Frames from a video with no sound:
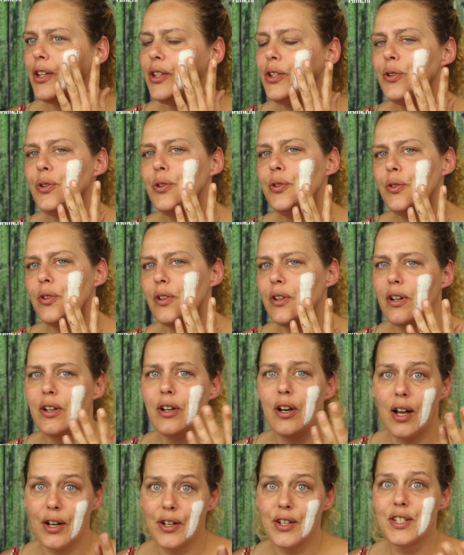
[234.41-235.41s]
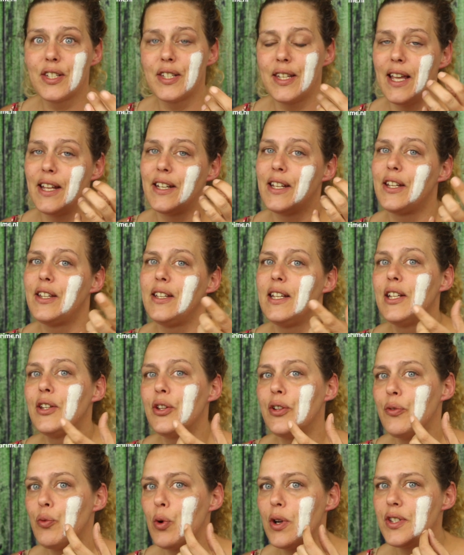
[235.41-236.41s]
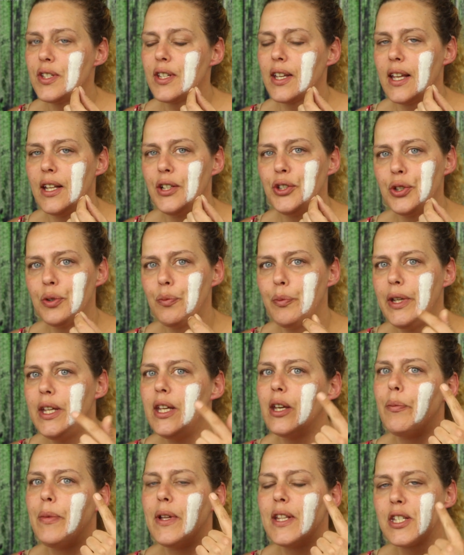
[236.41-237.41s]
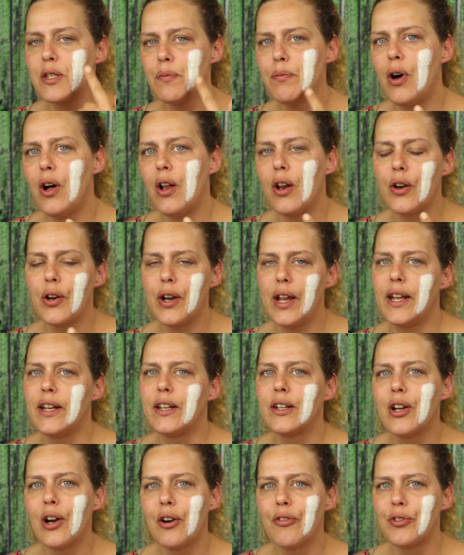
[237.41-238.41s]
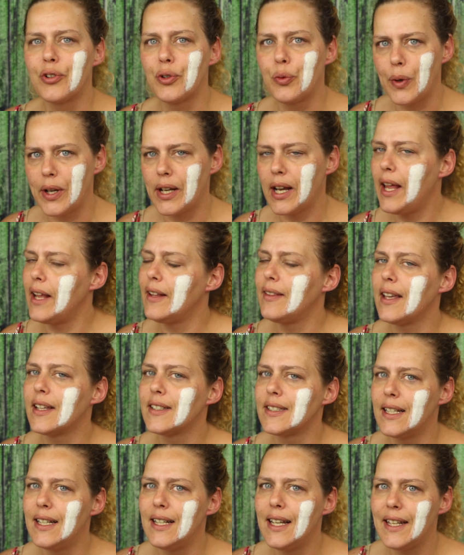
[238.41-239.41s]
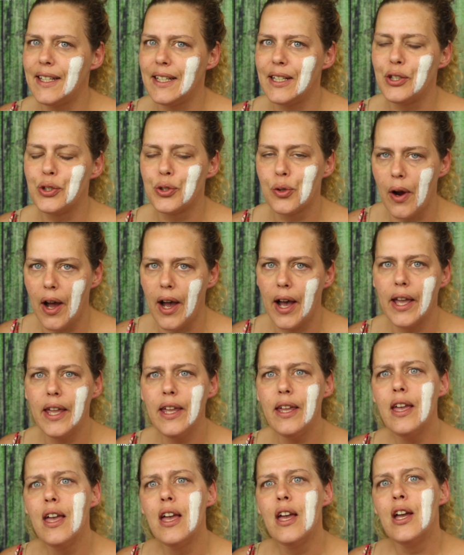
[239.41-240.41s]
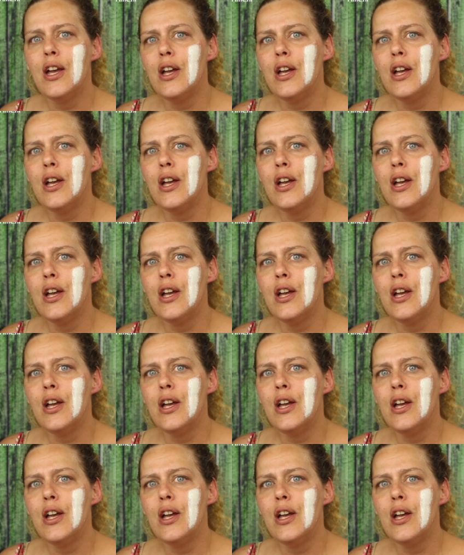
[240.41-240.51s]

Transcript: You understand that it once again should be a bit smaller and covered with latex and let it dry.